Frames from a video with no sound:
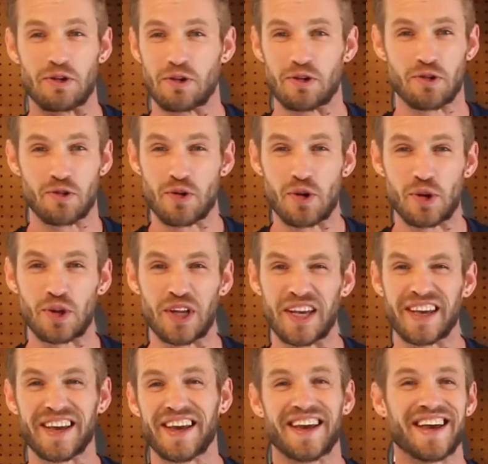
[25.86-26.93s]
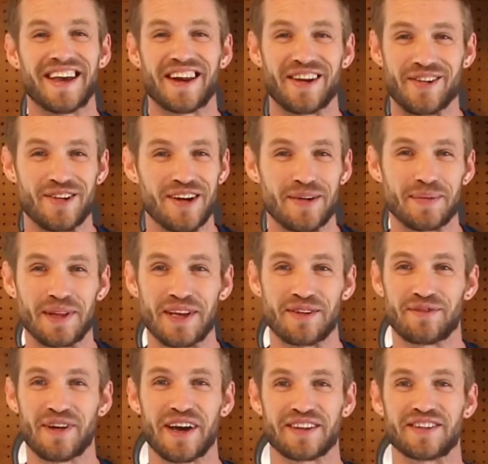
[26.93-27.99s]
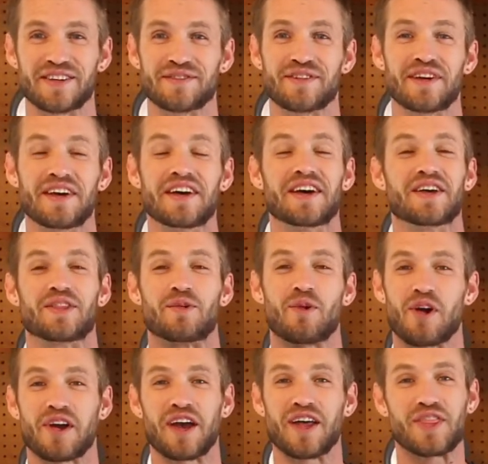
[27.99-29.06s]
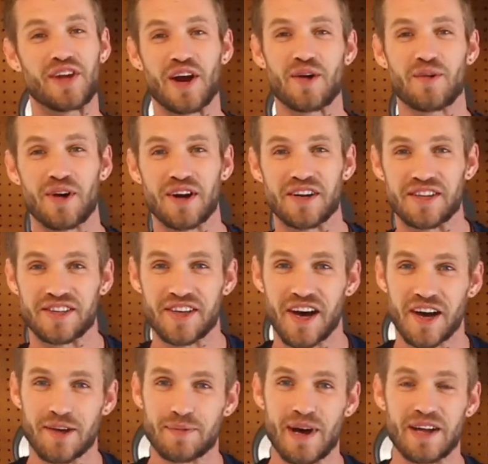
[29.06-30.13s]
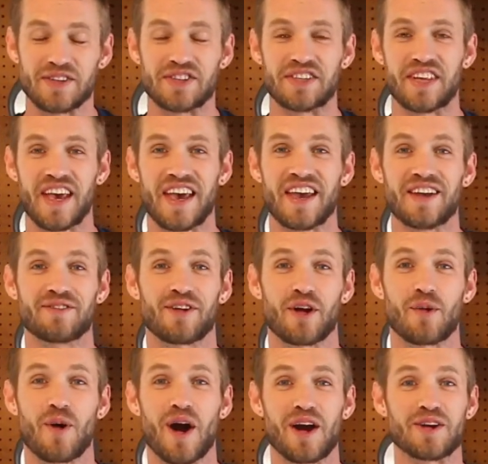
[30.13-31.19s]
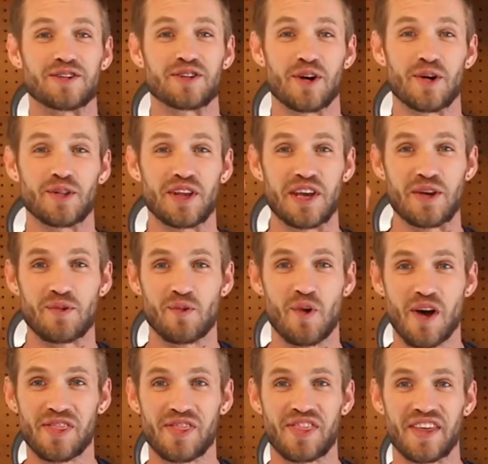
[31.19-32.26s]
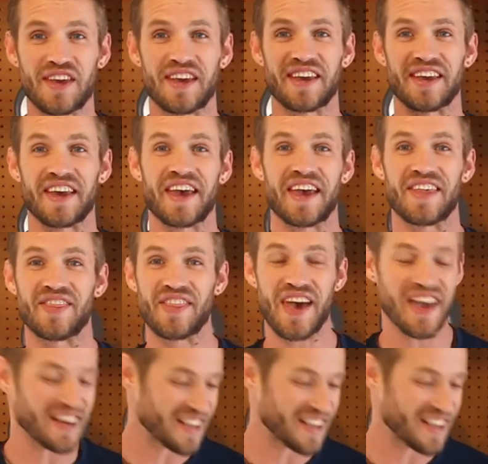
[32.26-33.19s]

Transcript: grueling, and incredibly effective. The workout that I wanted to talk about today requires only one thing, and that